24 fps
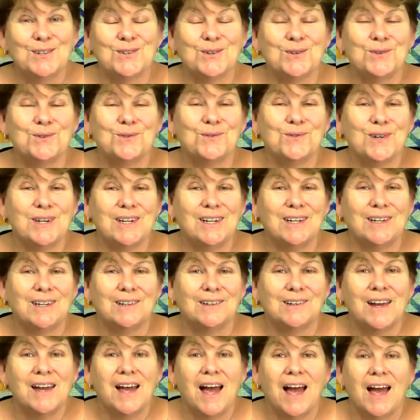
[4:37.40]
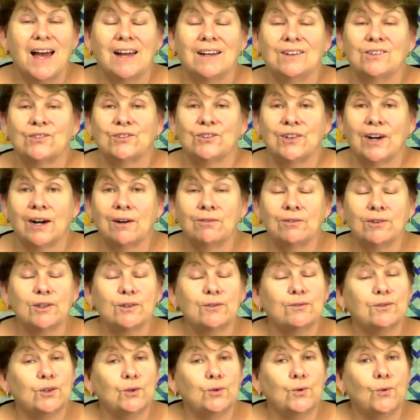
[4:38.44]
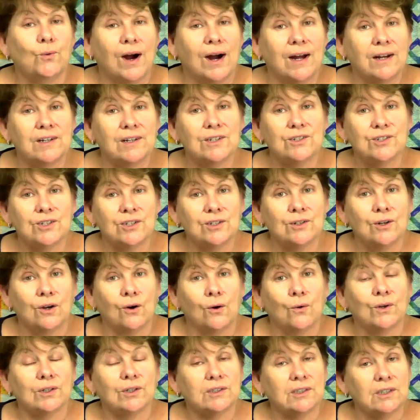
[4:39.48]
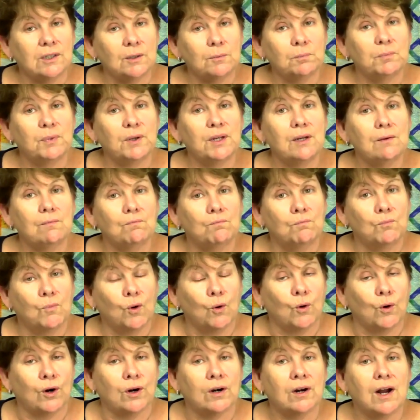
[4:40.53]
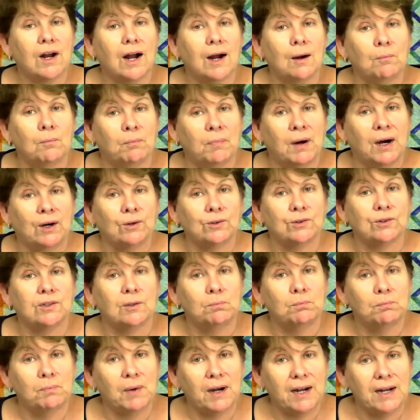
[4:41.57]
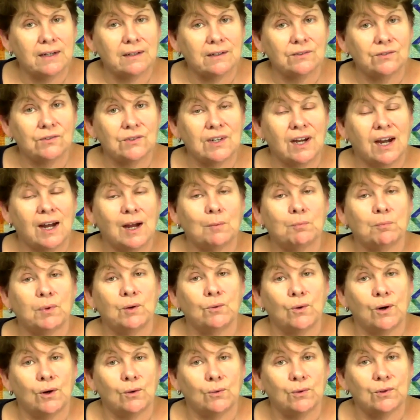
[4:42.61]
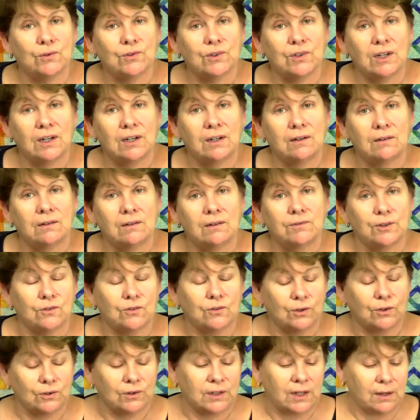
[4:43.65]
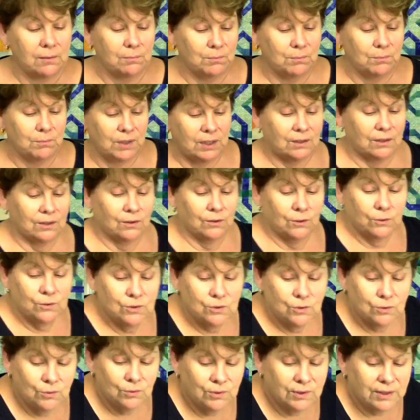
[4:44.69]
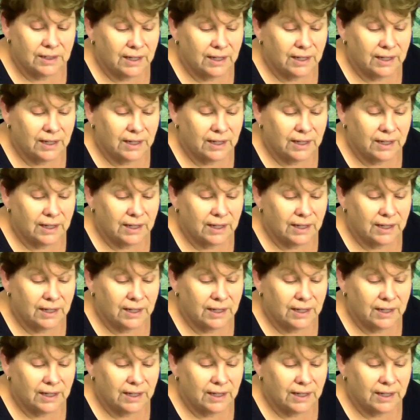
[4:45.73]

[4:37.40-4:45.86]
to read. And several of you wanted to know a little bit more about the box top and what was covered. So let me go to